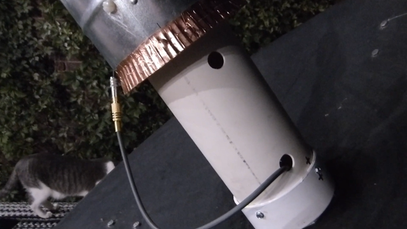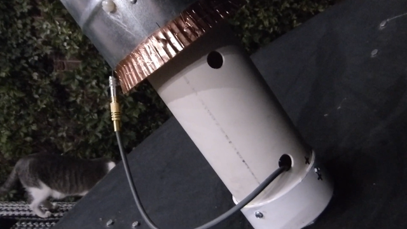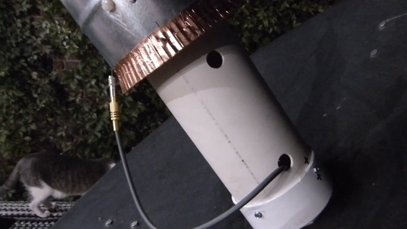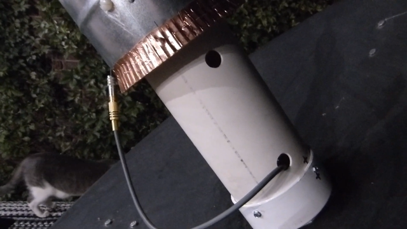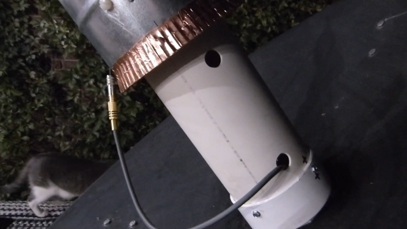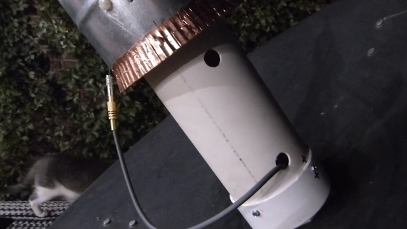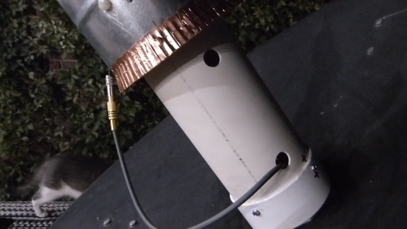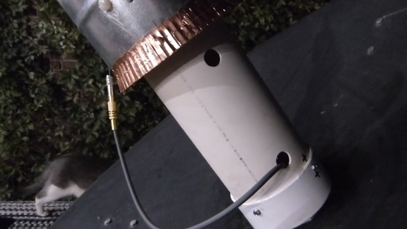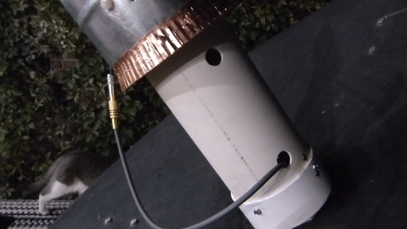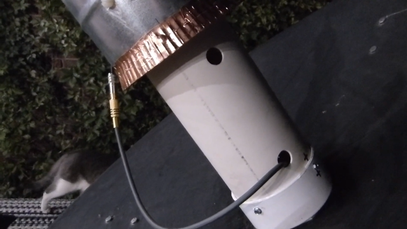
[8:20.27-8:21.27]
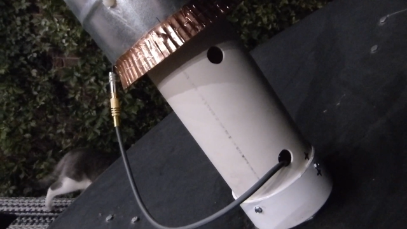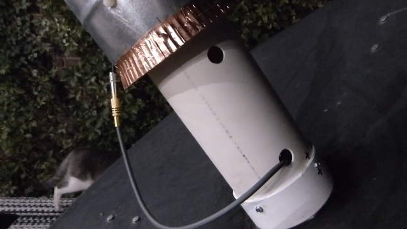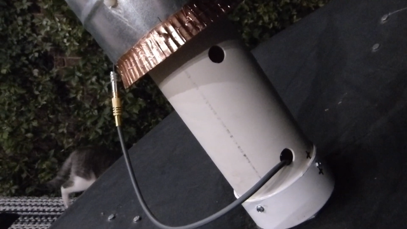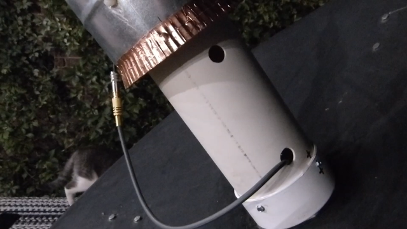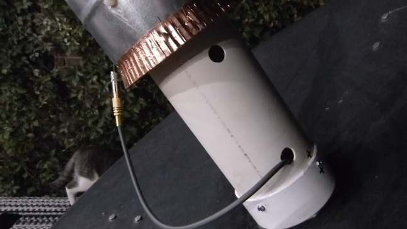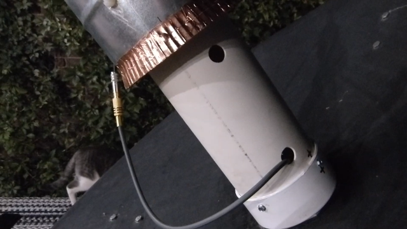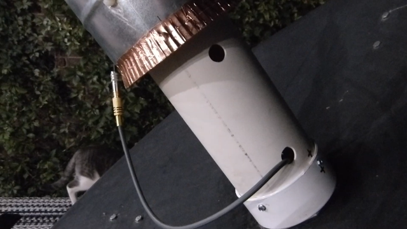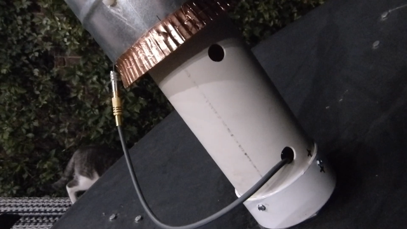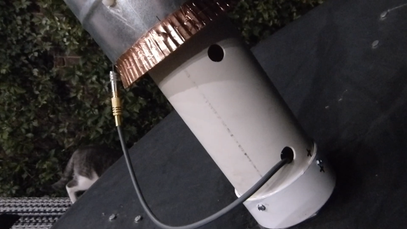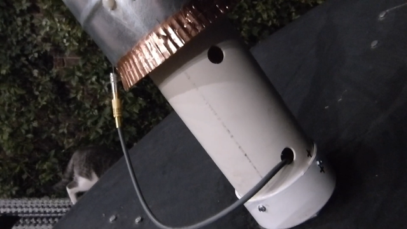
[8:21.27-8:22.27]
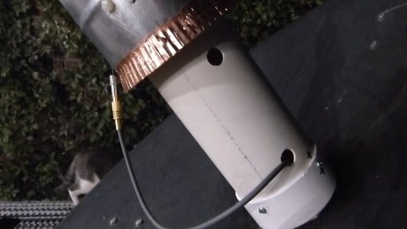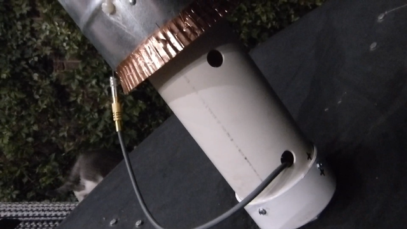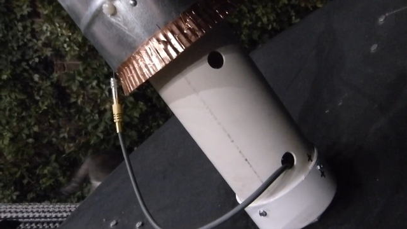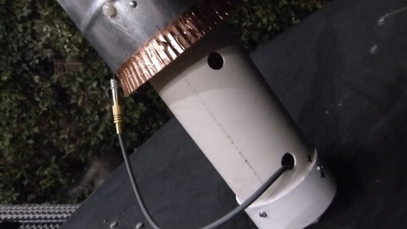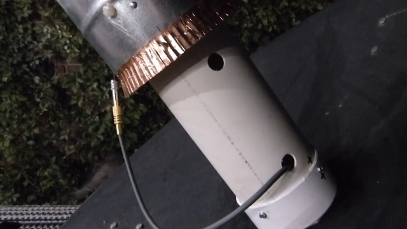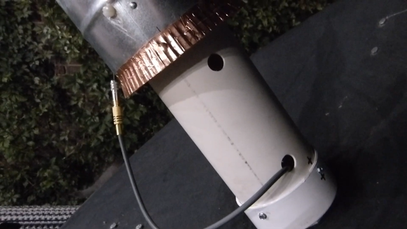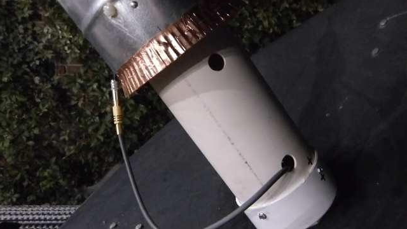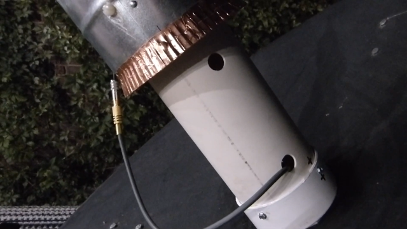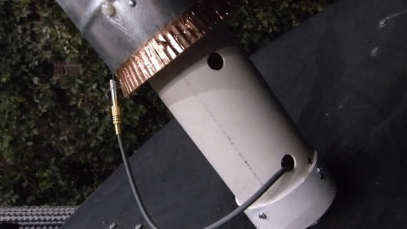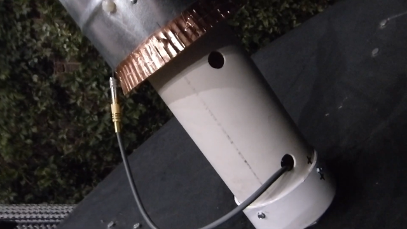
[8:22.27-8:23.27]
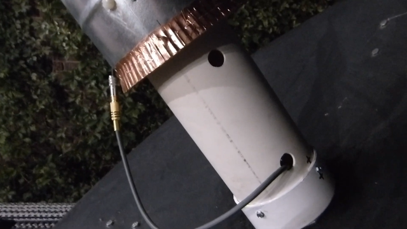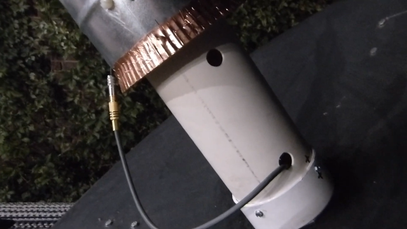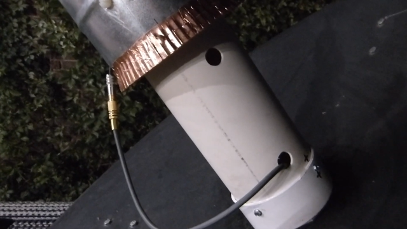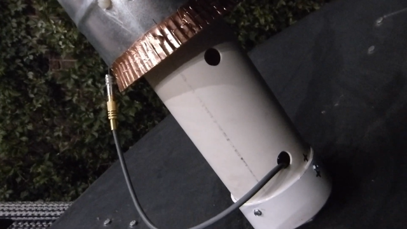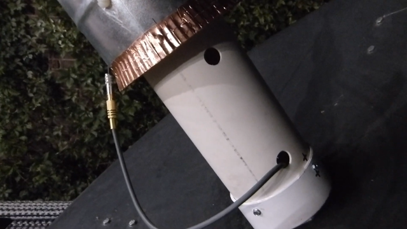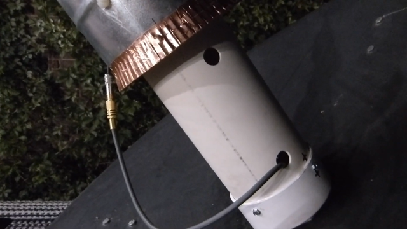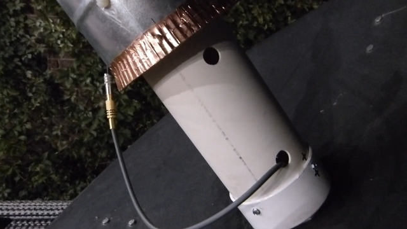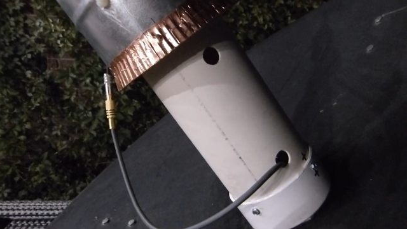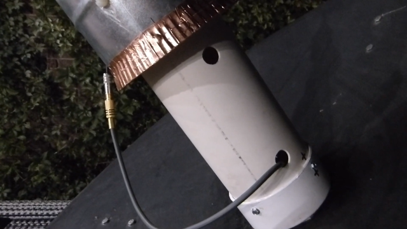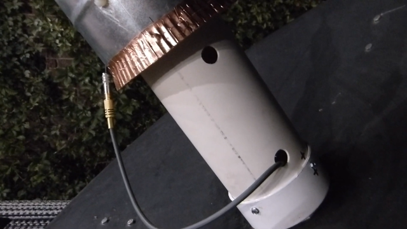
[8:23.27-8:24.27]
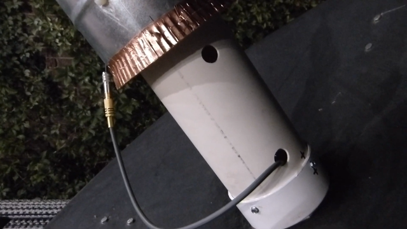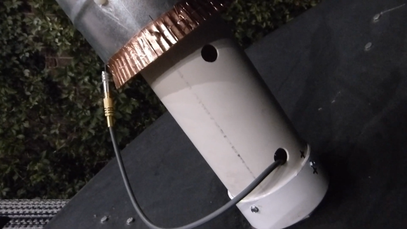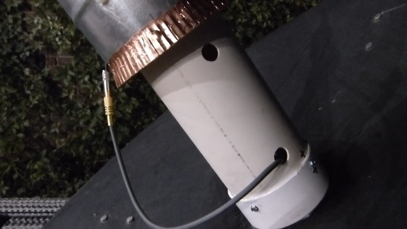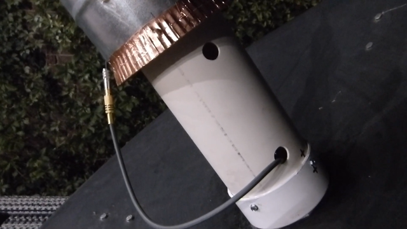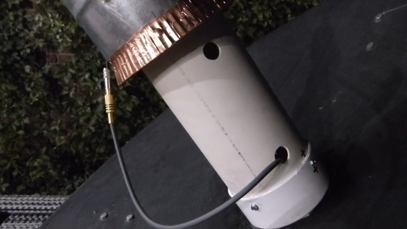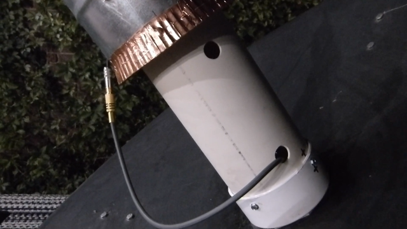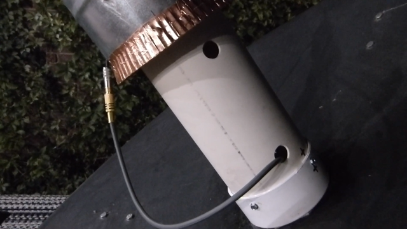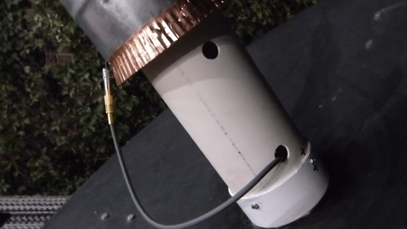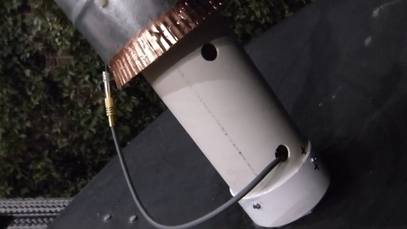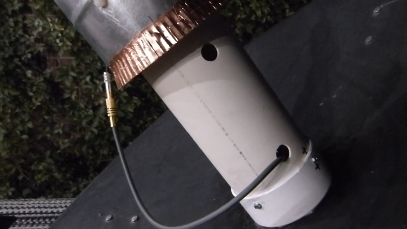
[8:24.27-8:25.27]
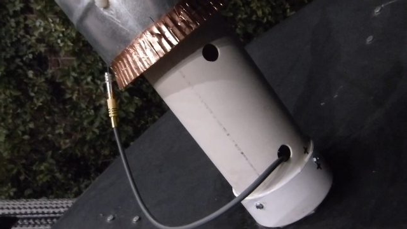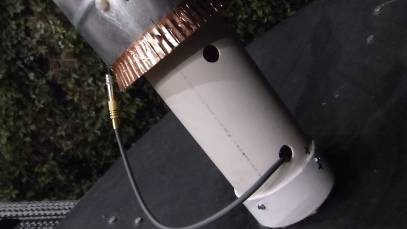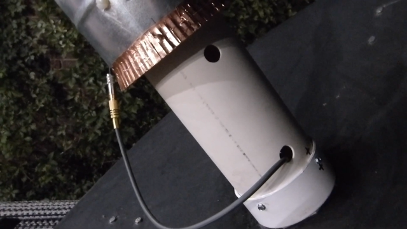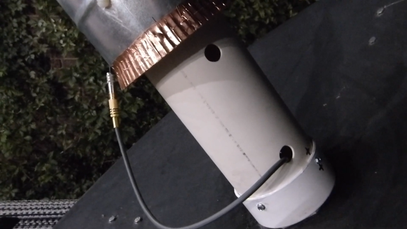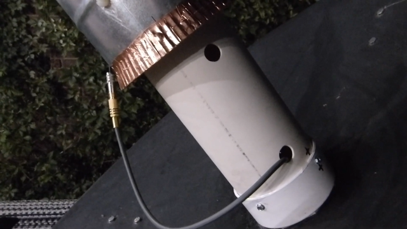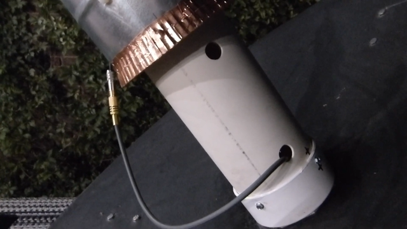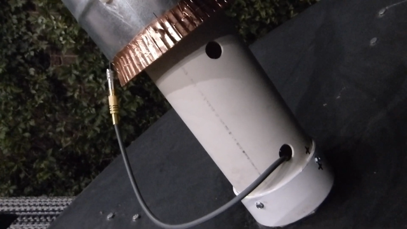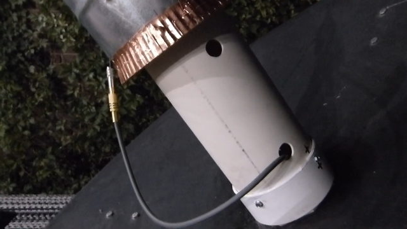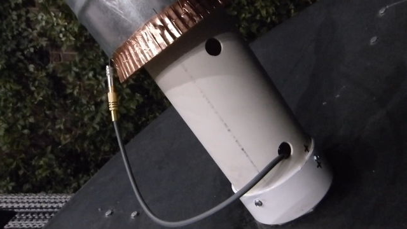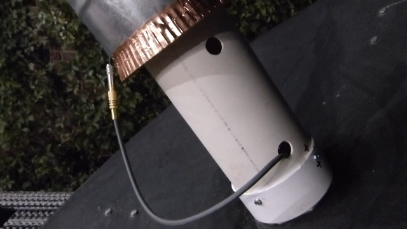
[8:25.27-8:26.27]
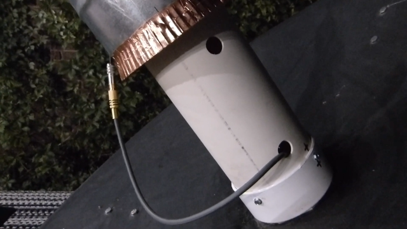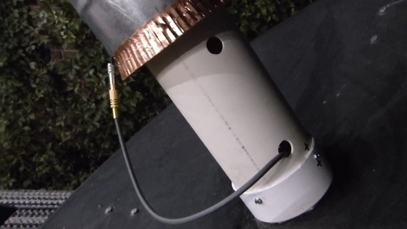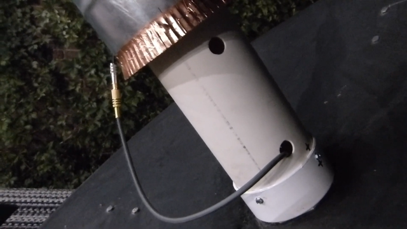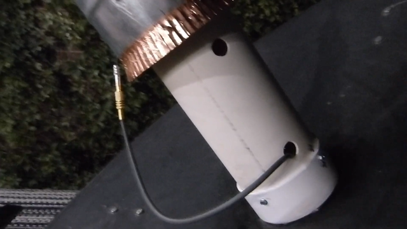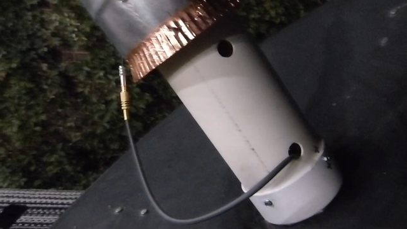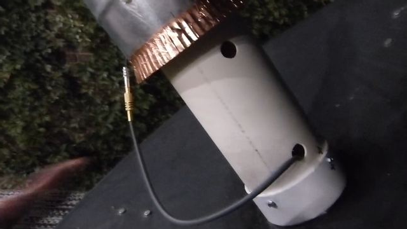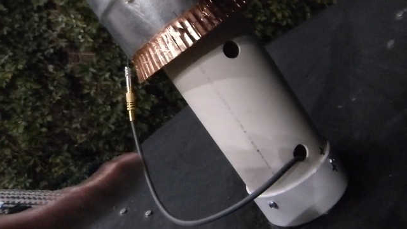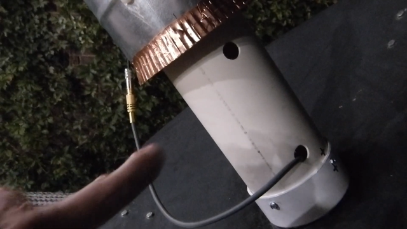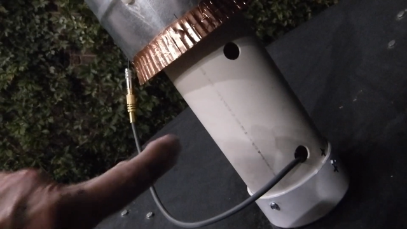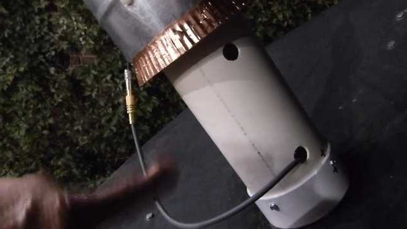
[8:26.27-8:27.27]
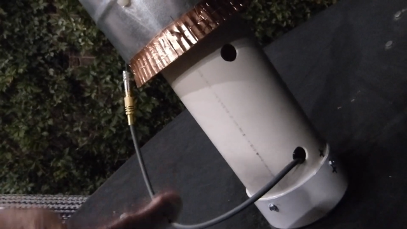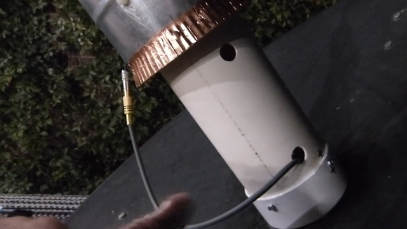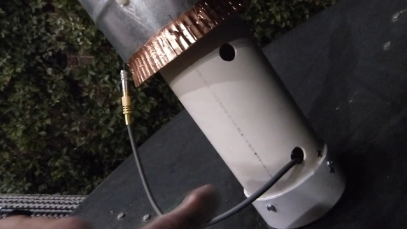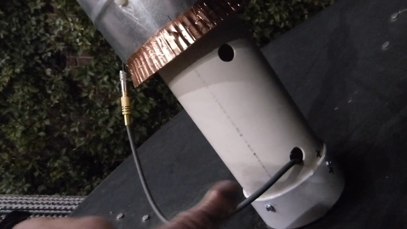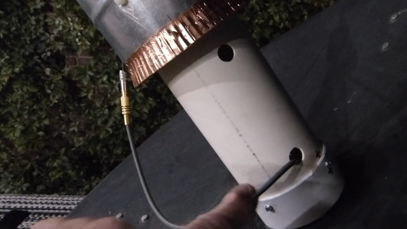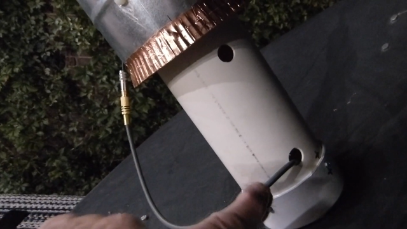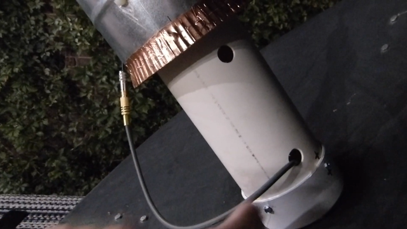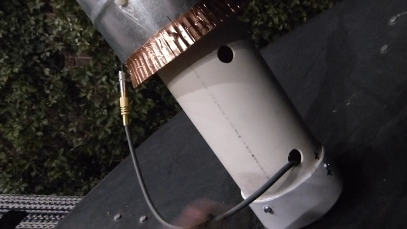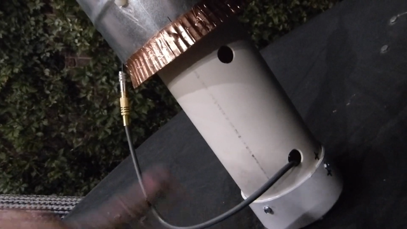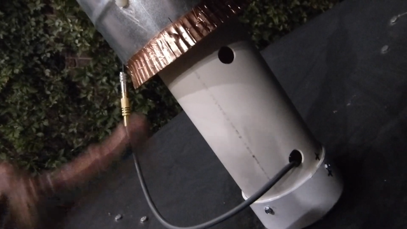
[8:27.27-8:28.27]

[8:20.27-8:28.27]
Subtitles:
Nobody's mouth can be seen.